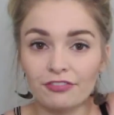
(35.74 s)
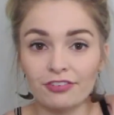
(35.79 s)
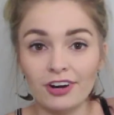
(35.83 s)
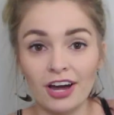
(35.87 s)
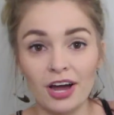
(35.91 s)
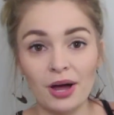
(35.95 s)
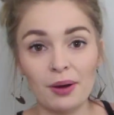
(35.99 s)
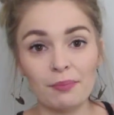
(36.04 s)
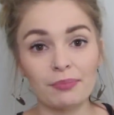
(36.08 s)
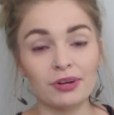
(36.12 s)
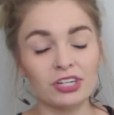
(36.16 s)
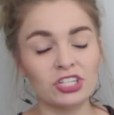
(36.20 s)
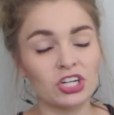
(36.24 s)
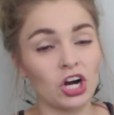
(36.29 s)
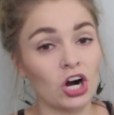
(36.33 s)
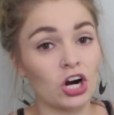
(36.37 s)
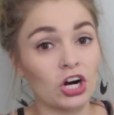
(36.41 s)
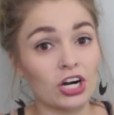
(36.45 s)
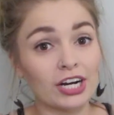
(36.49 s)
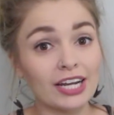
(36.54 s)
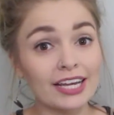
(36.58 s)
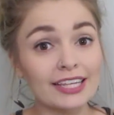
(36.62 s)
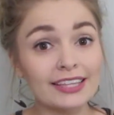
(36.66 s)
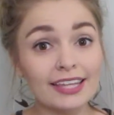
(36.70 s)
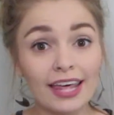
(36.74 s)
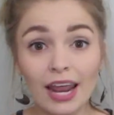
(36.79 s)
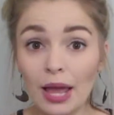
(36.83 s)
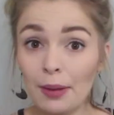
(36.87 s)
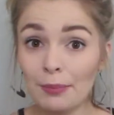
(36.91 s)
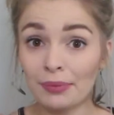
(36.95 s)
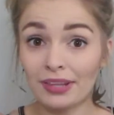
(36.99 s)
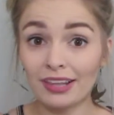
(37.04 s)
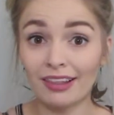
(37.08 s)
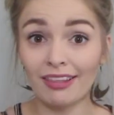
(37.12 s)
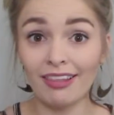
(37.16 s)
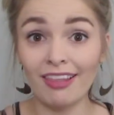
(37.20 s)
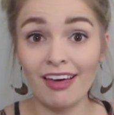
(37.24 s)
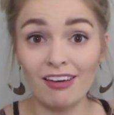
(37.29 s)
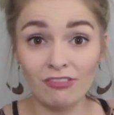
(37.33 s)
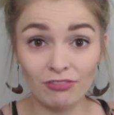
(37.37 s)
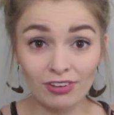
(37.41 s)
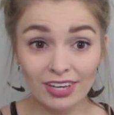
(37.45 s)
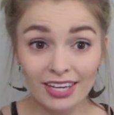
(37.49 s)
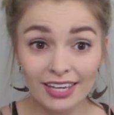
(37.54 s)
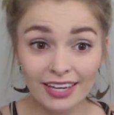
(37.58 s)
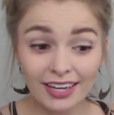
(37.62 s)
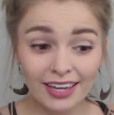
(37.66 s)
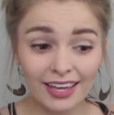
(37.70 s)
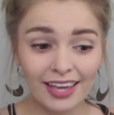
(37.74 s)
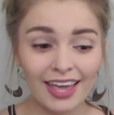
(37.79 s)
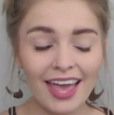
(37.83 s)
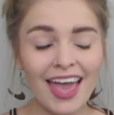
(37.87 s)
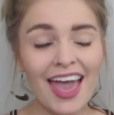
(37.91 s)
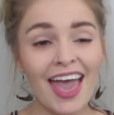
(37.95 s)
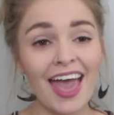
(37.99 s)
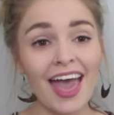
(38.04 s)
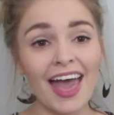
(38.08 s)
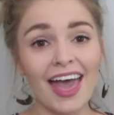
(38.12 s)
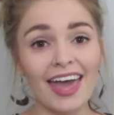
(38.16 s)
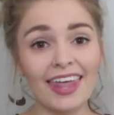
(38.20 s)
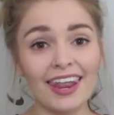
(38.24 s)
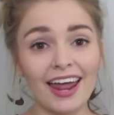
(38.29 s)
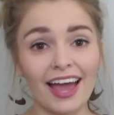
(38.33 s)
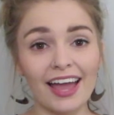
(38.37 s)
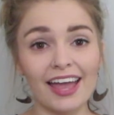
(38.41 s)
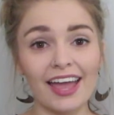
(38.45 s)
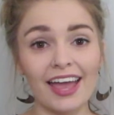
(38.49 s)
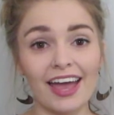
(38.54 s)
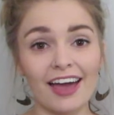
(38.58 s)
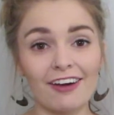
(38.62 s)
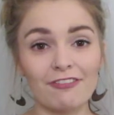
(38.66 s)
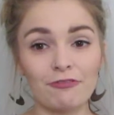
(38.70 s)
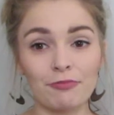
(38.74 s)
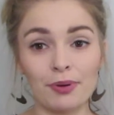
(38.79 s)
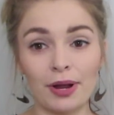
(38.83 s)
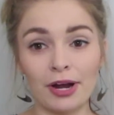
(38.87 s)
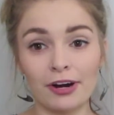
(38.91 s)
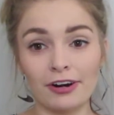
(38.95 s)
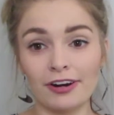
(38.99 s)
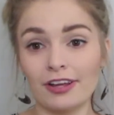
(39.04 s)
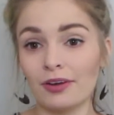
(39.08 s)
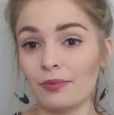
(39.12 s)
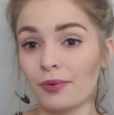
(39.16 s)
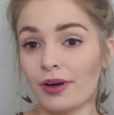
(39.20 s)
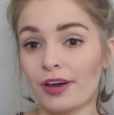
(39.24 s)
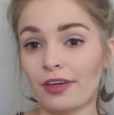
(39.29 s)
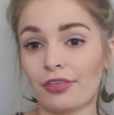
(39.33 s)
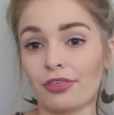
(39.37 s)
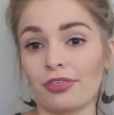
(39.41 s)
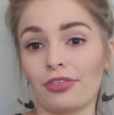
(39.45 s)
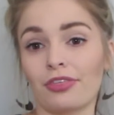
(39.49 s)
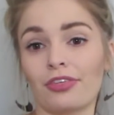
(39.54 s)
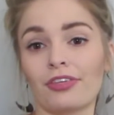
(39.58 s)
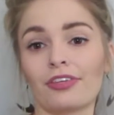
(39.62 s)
from Target that I'm loving, and I have paired it with